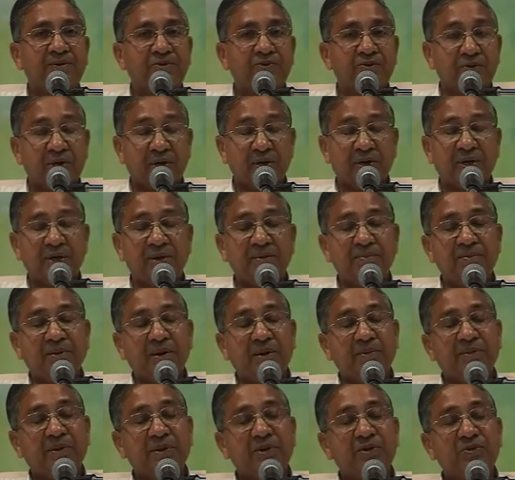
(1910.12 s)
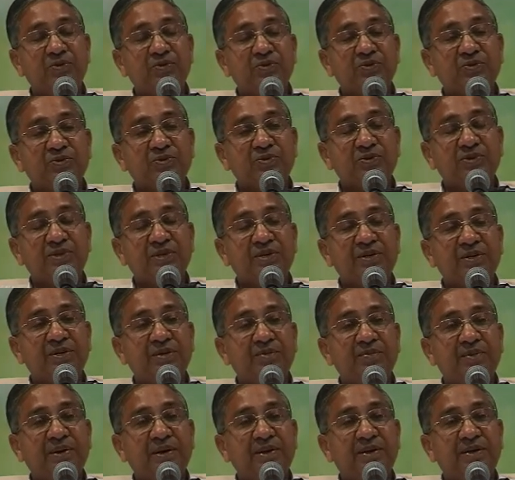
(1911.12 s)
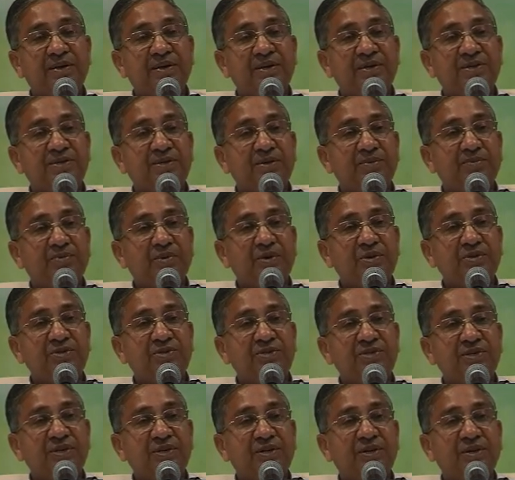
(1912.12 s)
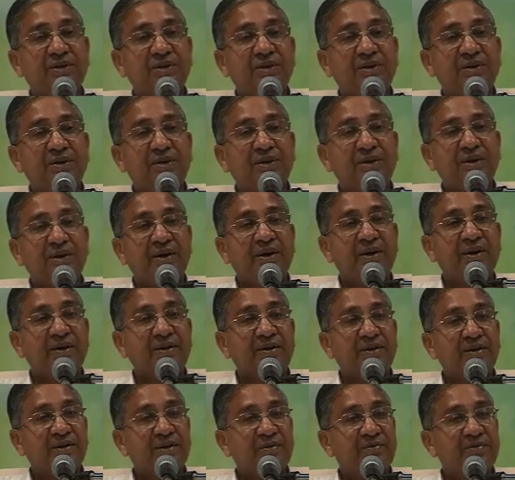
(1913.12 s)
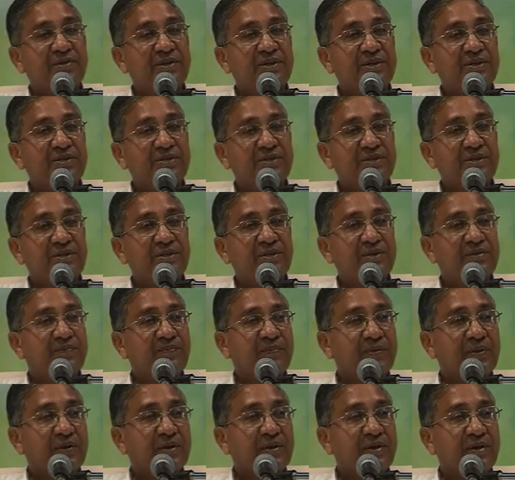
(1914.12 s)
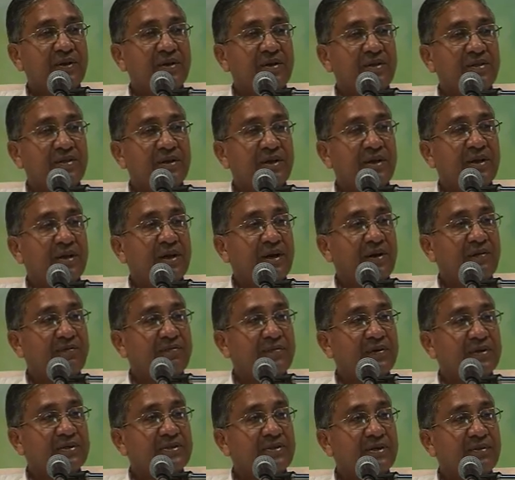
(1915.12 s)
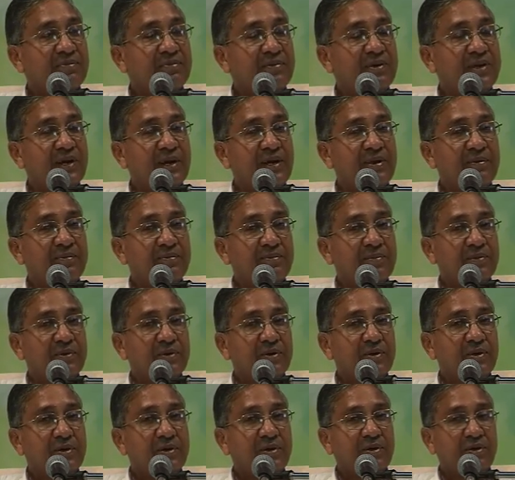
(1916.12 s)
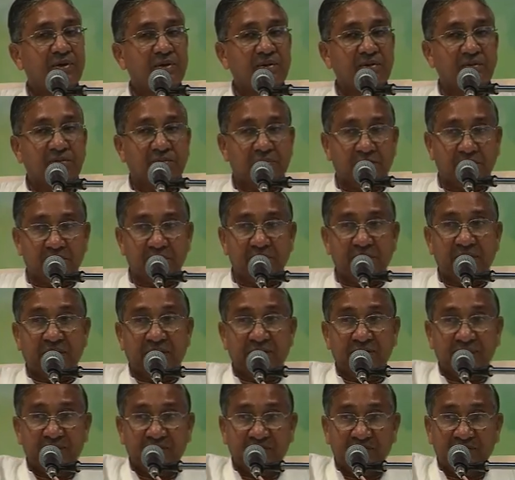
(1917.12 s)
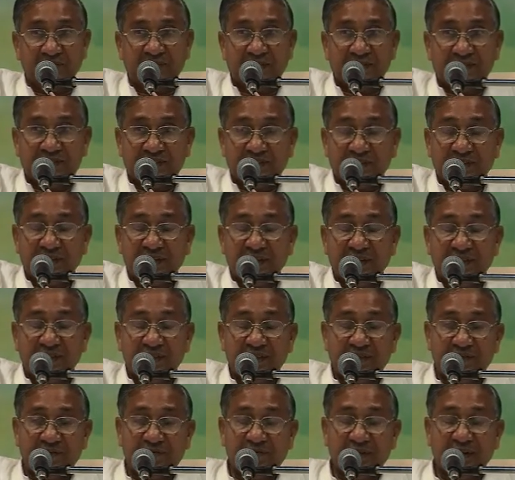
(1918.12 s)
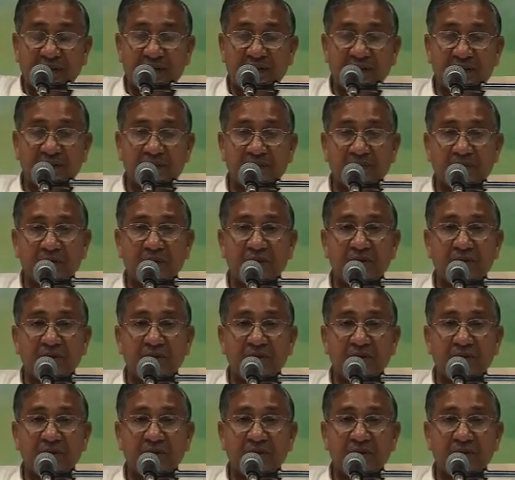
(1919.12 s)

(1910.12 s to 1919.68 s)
So again Baba used to sit in meditation posture and give drishti. Then after some time, Dadiji was sitting in the front.